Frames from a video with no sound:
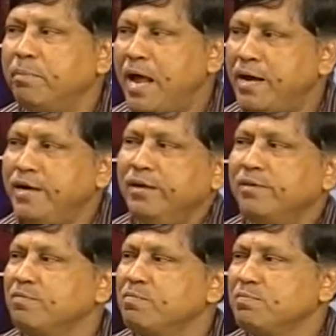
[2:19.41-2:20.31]
planned,
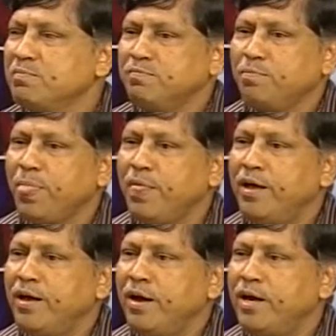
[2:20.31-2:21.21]

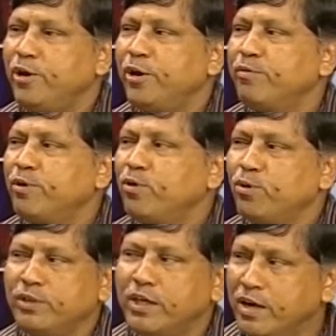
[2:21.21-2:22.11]
and you have to go
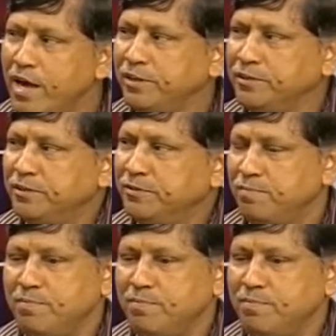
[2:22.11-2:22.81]
to the class